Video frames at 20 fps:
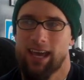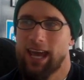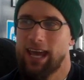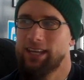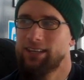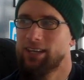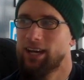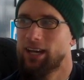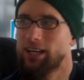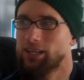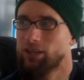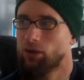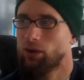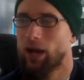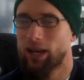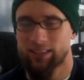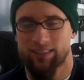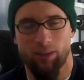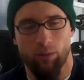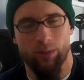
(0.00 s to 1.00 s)
And you know,
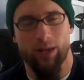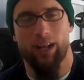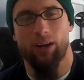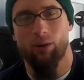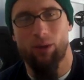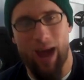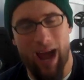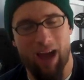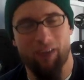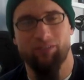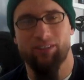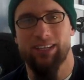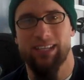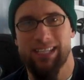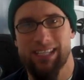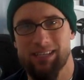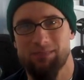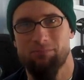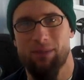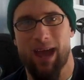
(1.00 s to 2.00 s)
like I said, when I don't have to
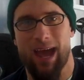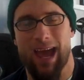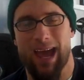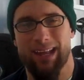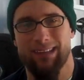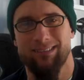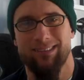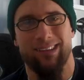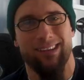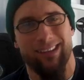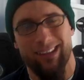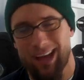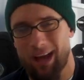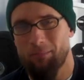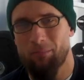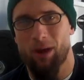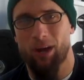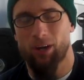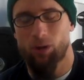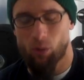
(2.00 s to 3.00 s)
eat bad,
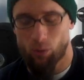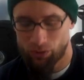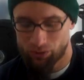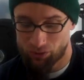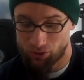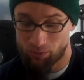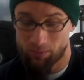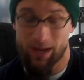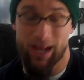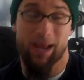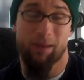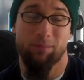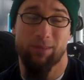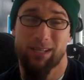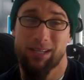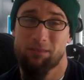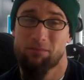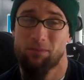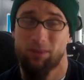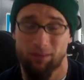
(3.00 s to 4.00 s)
I'm not going to, but I am
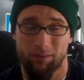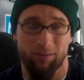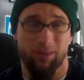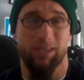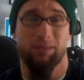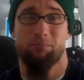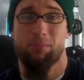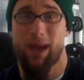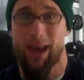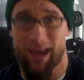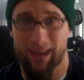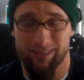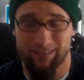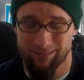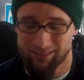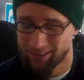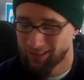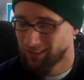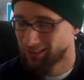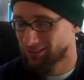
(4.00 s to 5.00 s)
going to eat
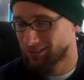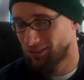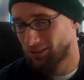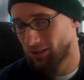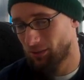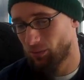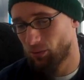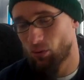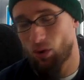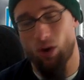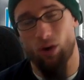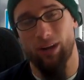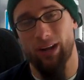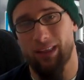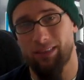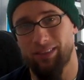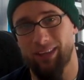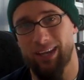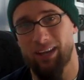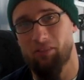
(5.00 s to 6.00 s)
bad. So don't get me wrong.
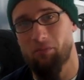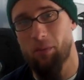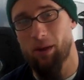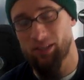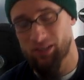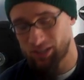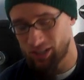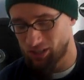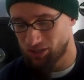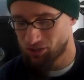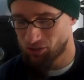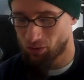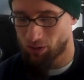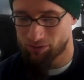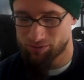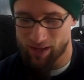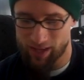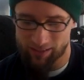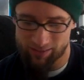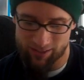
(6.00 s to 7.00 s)
I think everybody should
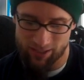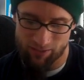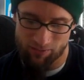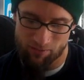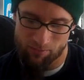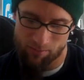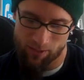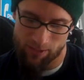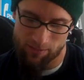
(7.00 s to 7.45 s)
enjoy Thanksgiving.